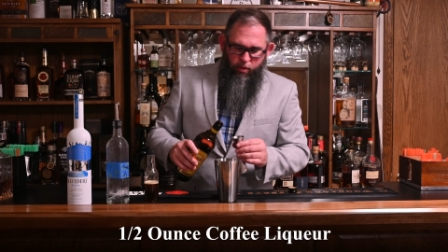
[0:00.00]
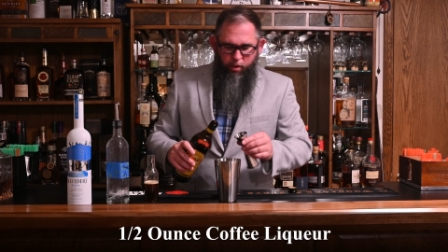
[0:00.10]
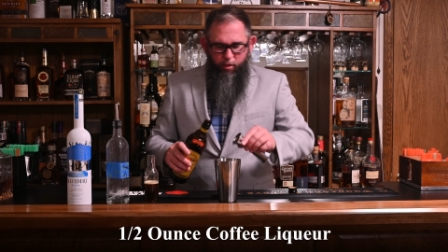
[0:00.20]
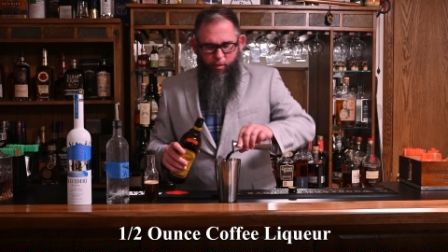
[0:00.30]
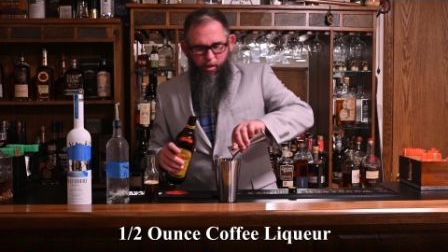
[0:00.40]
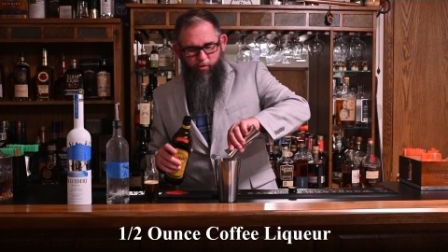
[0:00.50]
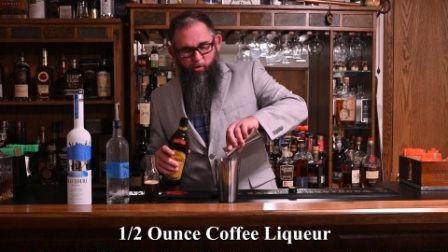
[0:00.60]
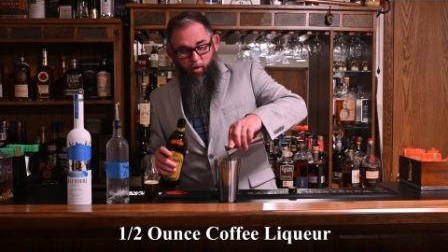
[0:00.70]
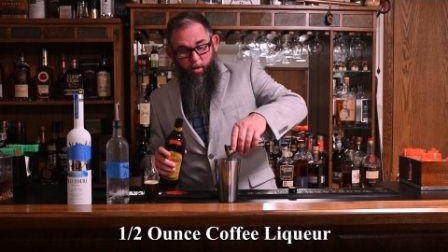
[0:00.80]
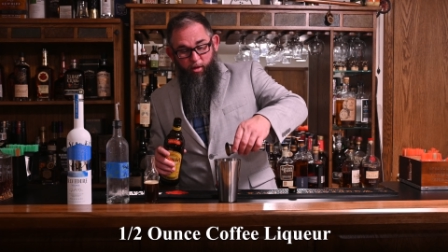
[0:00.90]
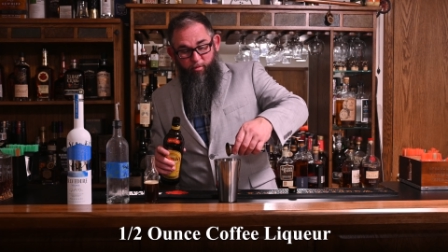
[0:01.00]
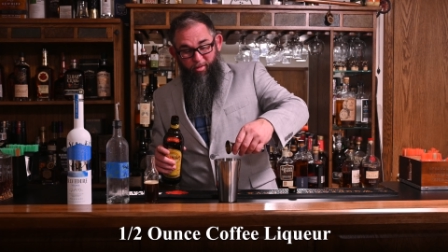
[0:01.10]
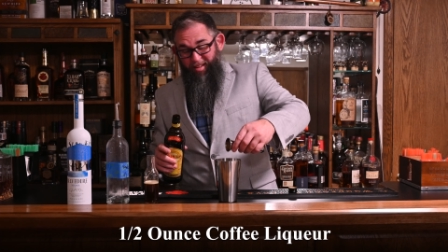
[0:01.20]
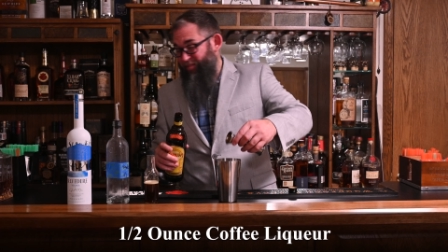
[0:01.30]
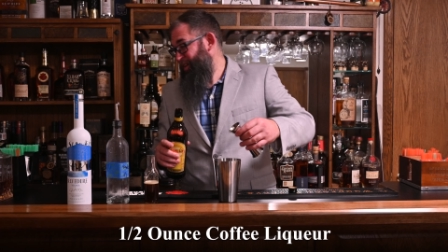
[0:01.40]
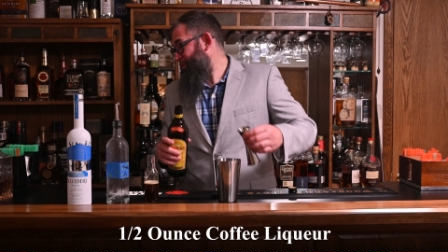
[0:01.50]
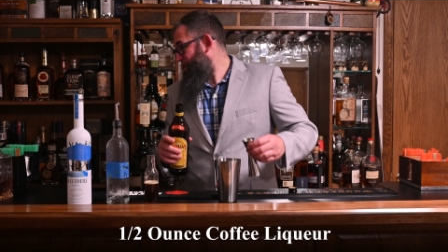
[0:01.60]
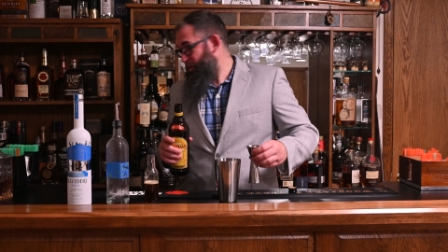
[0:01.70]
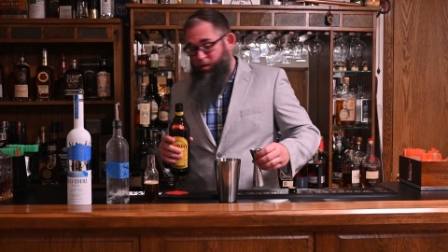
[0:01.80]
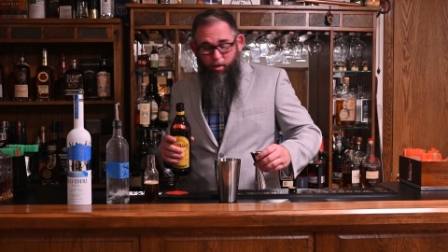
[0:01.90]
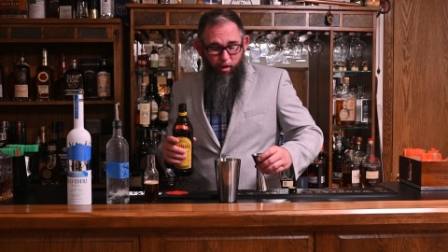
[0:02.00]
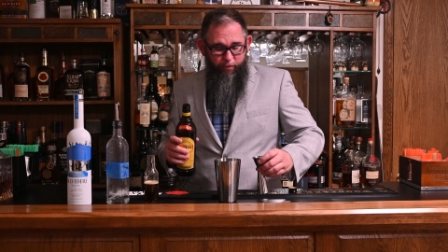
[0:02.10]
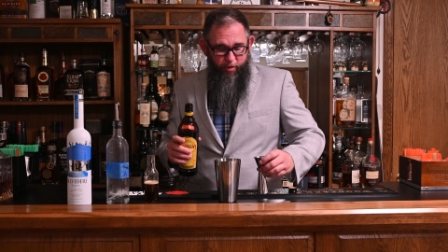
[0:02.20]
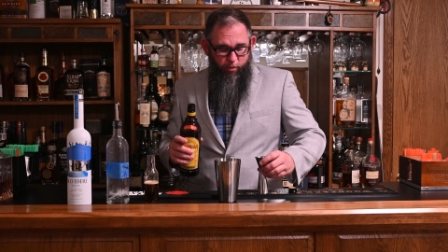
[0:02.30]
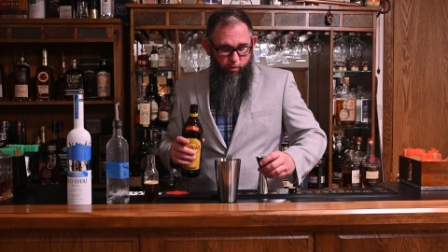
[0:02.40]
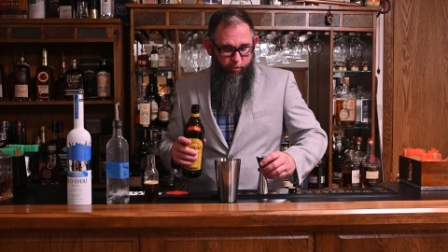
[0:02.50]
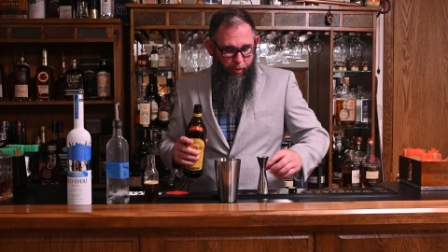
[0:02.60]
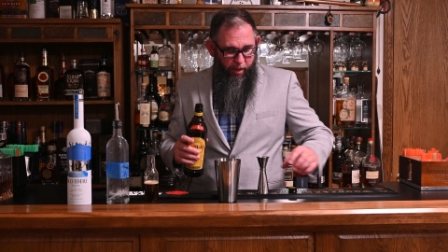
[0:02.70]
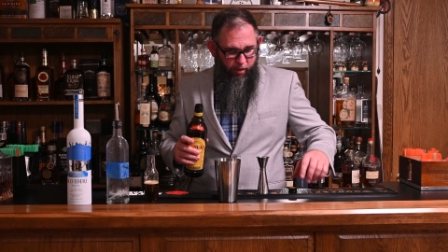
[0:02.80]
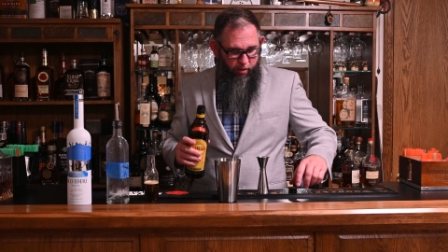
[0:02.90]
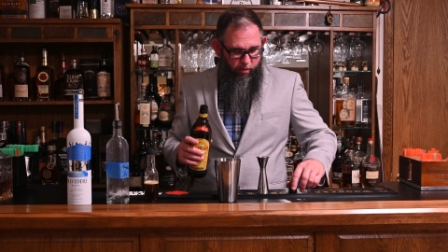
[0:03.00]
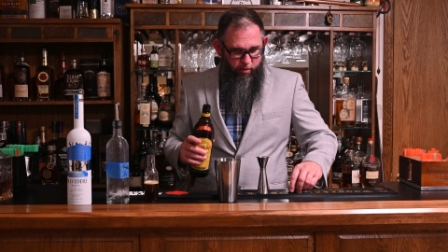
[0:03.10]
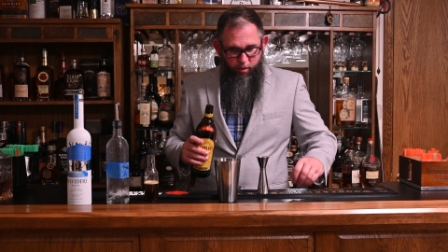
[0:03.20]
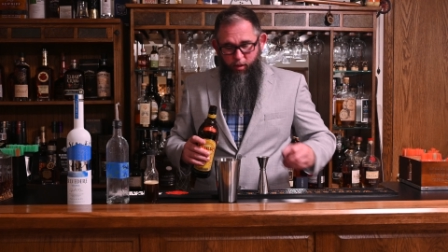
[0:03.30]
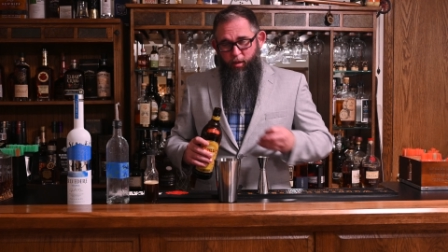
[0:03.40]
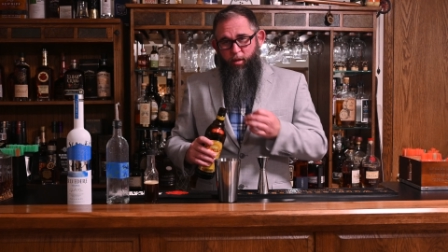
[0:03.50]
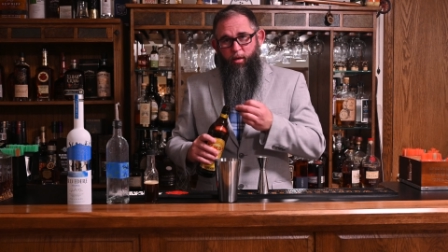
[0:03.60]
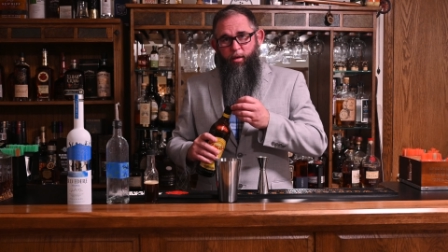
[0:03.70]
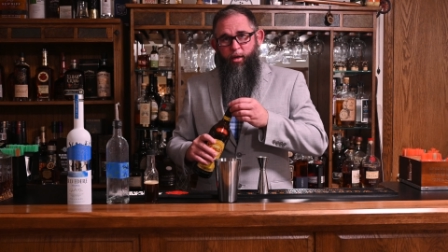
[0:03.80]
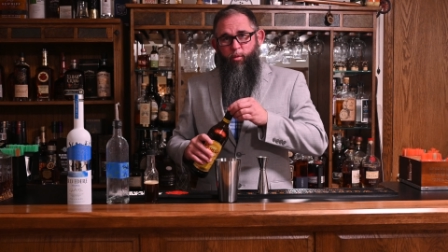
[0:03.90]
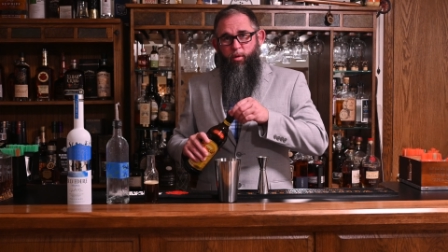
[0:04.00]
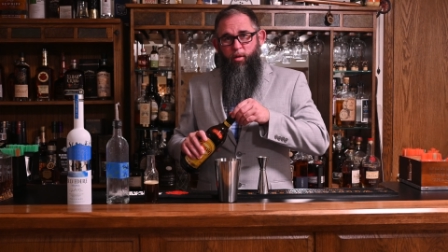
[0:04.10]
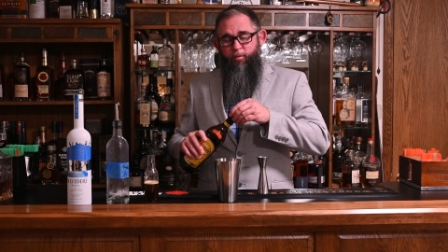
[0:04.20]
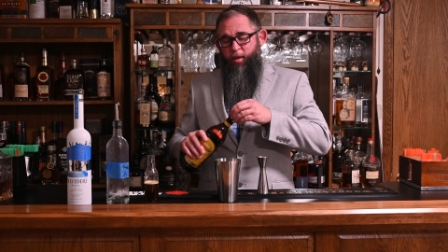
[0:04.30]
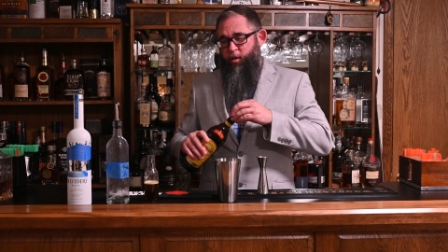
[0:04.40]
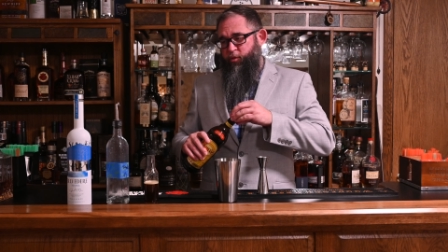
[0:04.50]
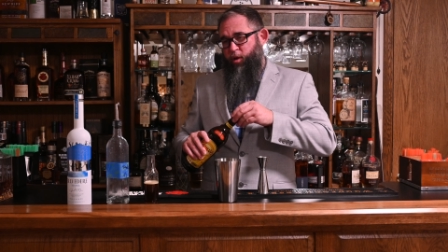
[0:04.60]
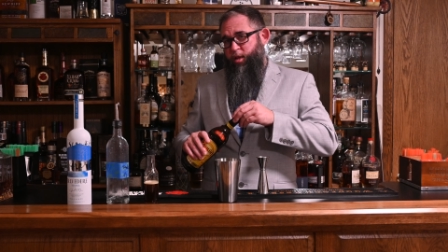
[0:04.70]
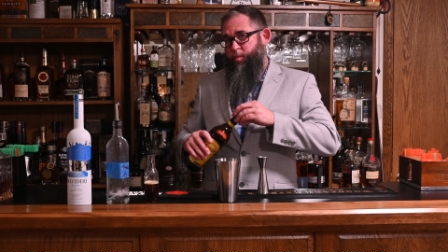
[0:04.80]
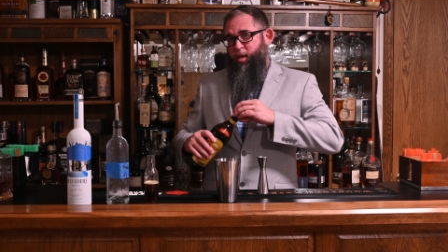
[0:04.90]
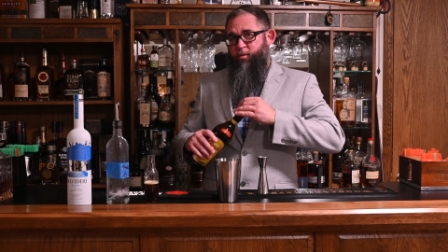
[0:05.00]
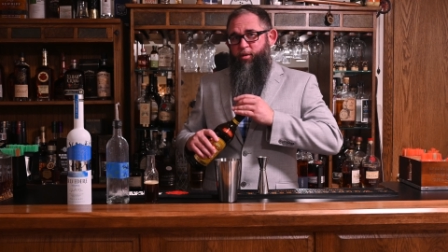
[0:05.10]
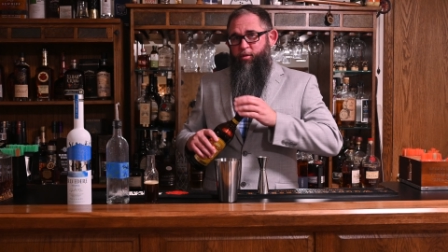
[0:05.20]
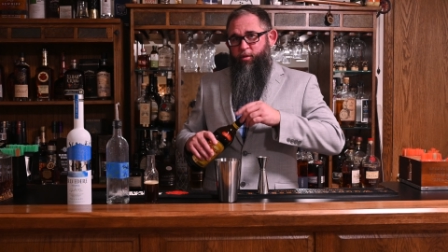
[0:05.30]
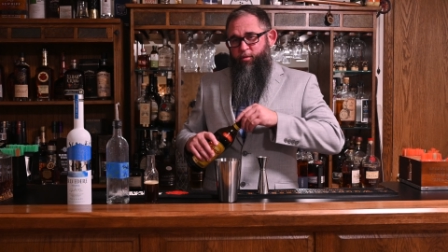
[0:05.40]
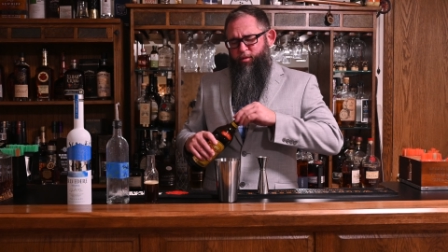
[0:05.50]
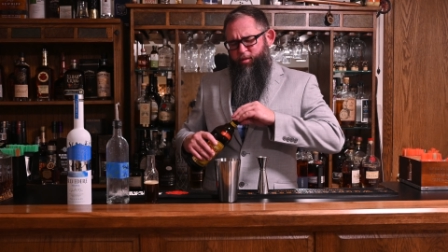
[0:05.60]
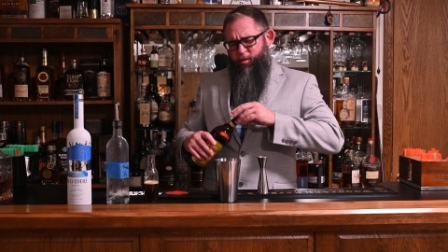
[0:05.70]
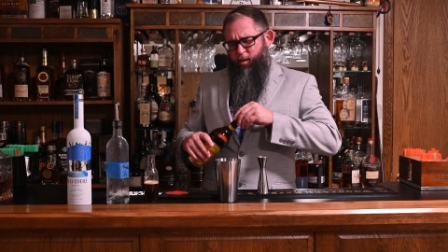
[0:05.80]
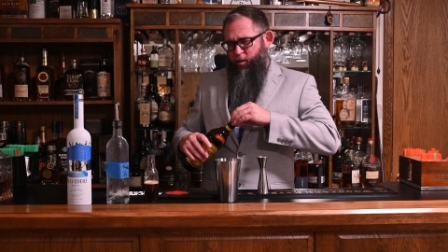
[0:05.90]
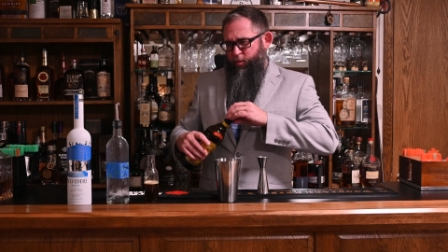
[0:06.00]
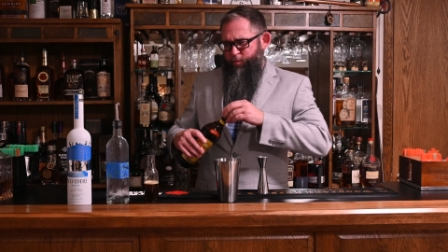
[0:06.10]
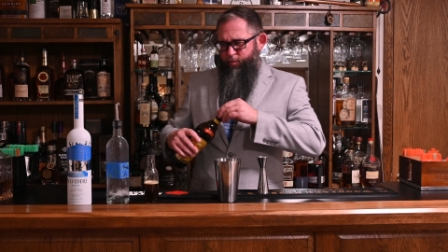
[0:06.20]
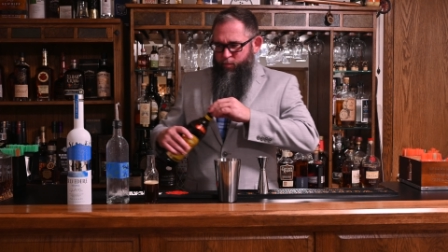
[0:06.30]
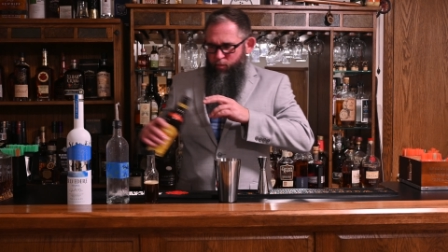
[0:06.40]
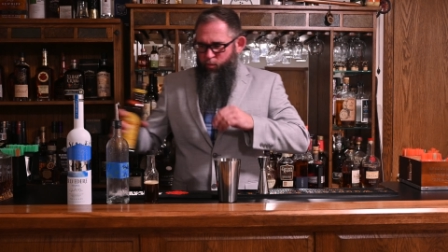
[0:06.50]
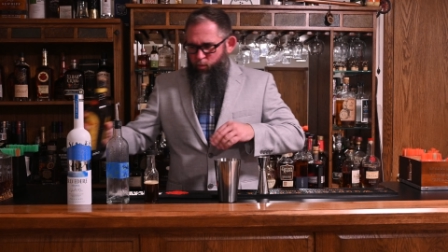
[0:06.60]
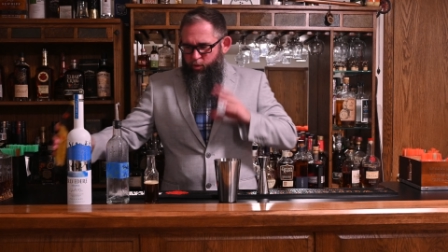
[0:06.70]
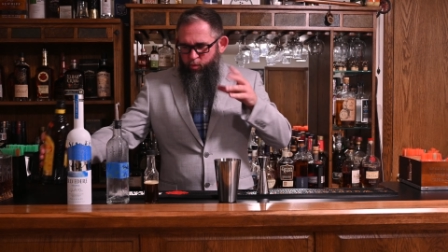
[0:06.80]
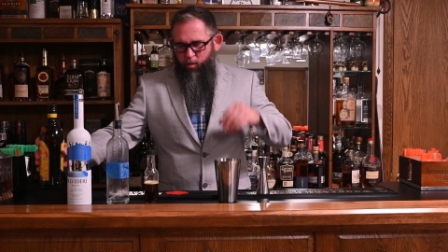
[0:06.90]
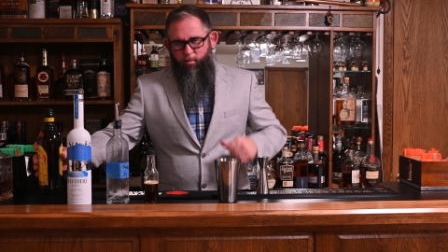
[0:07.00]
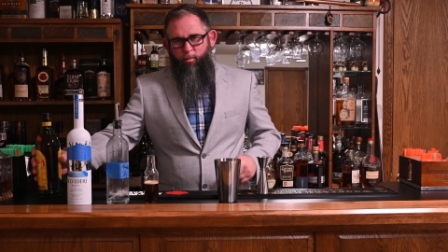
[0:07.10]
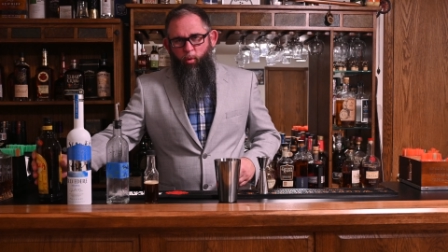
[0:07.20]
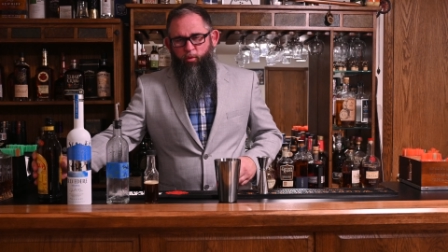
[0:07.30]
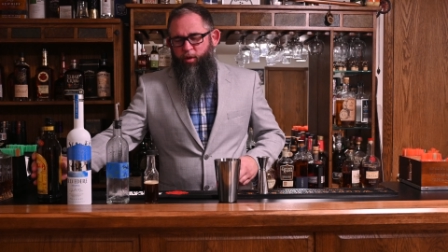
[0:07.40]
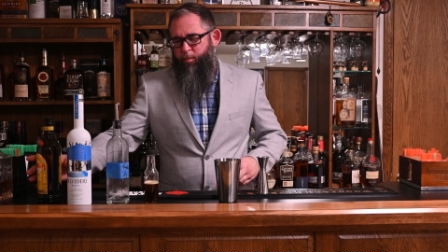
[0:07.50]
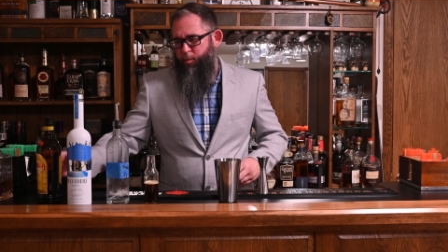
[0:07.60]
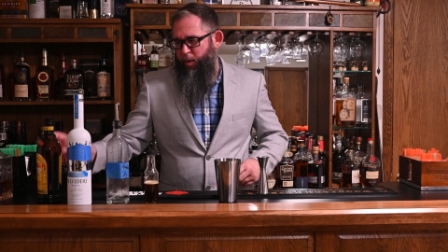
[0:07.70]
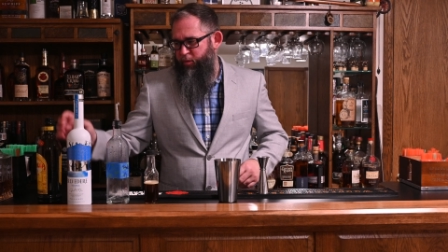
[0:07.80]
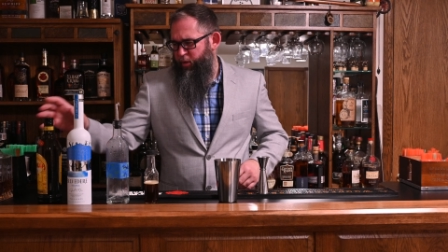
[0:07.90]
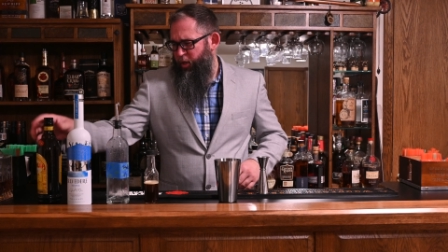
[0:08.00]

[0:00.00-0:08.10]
And trying out some of those. I've got a ton of coffee liqueurs back here, and I would love to kind of try them against each other and see kind of which one holds up the best.